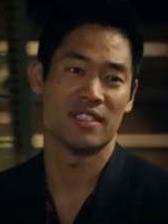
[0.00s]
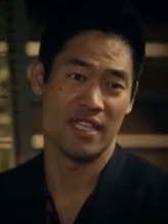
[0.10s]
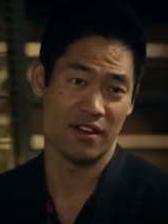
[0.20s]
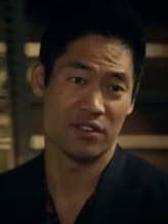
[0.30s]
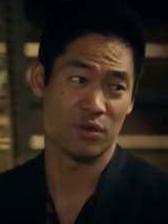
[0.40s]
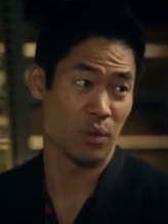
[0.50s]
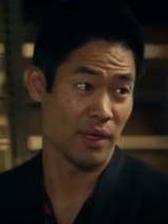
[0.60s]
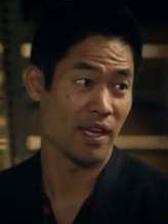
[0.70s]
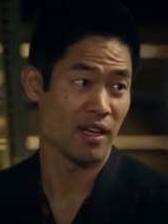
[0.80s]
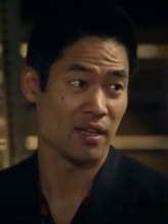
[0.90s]
in tears when
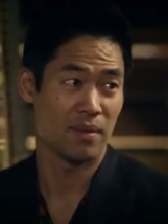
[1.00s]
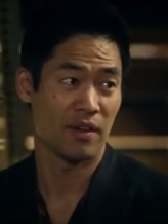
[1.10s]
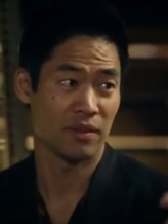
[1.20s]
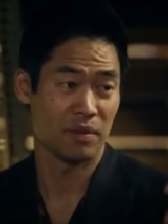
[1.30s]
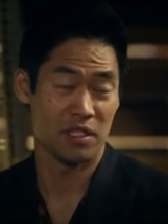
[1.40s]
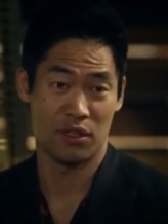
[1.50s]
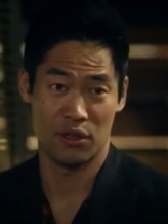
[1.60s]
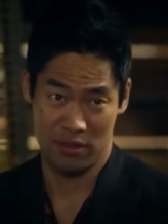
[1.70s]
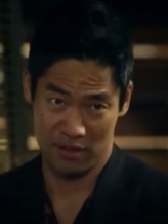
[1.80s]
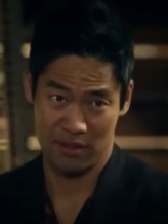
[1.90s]
we handed him off the
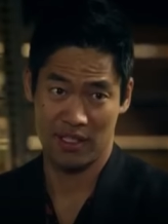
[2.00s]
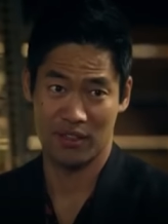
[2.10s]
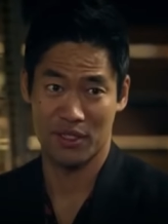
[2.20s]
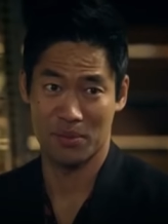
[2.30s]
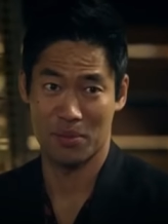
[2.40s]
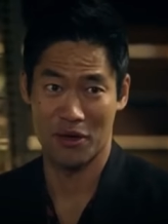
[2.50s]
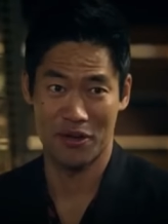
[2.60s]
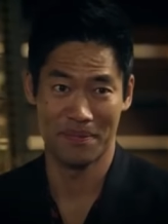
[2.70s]
patrol. Uh -huh. I think Chris broke